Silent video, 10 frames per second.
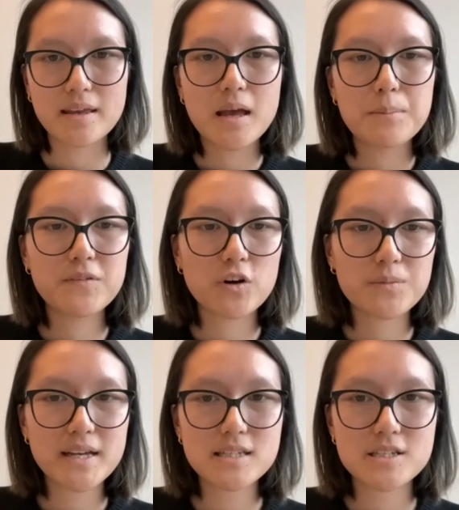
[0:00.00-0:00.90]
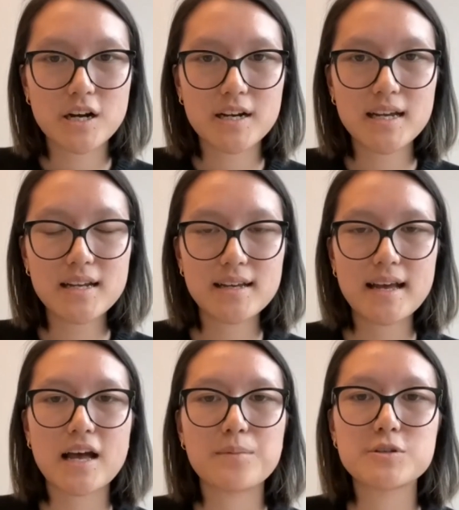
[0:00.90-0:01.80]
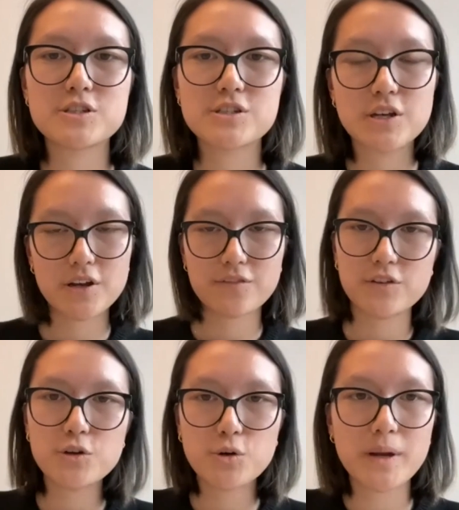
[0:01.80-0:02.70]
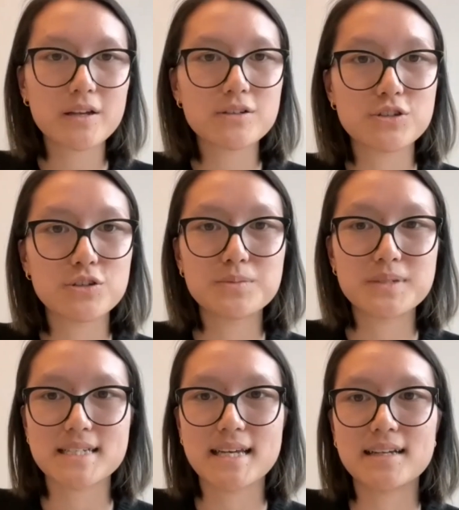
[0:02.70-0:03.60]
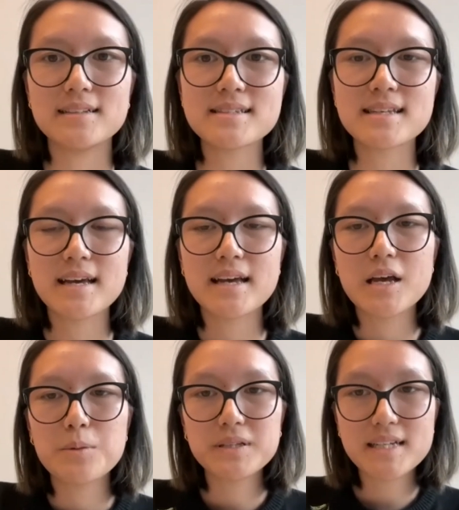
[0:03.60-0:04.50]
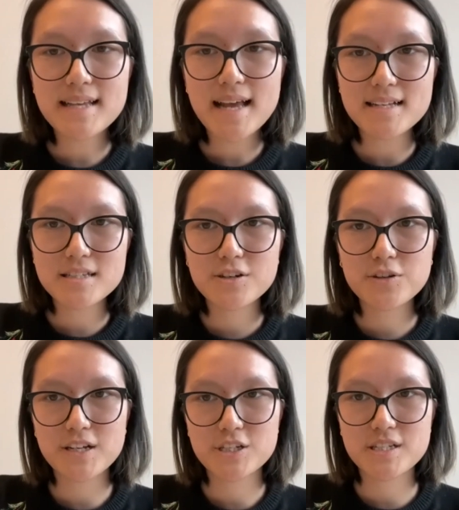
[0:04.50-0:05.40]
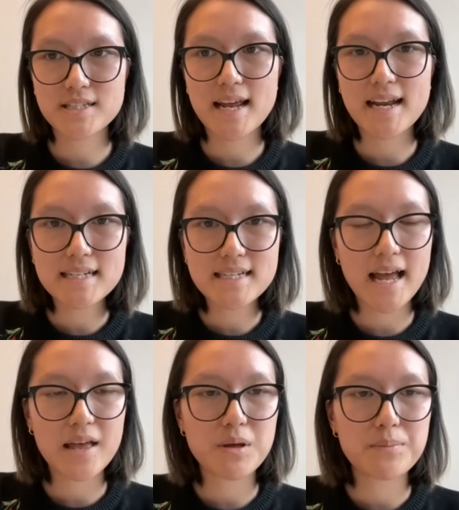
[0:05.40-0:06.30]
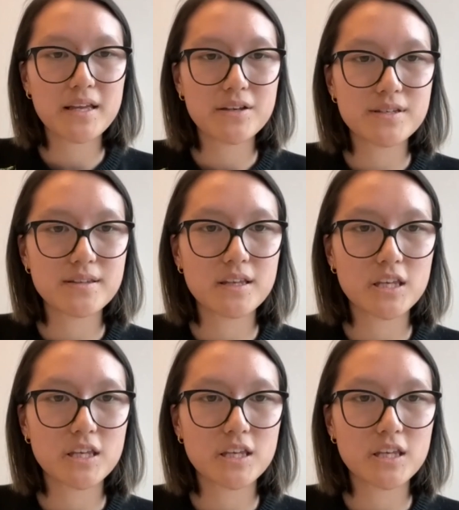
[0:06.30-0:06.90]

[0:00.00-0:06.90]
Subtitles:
Before we get started, just a few quick Zoom details. Please ask your questions at any time by using the